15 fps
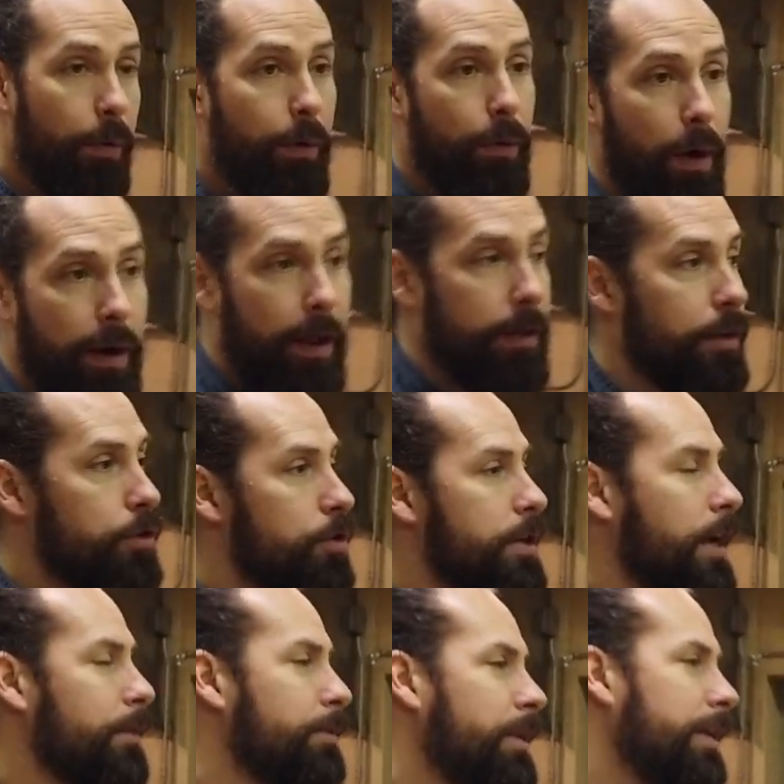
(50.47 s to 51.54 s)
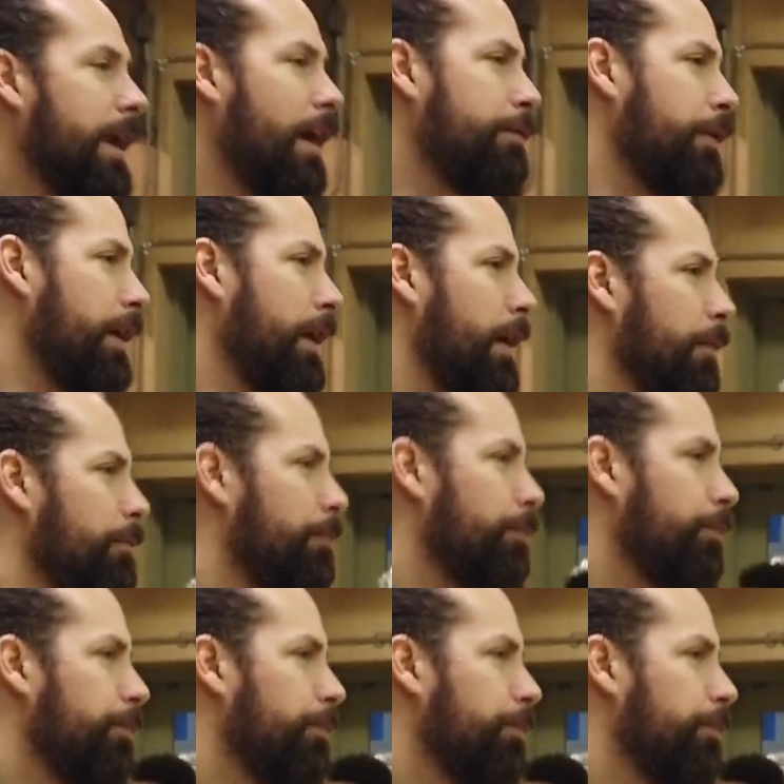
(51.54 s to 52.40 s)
We run it. Did you take it to the cafe yet?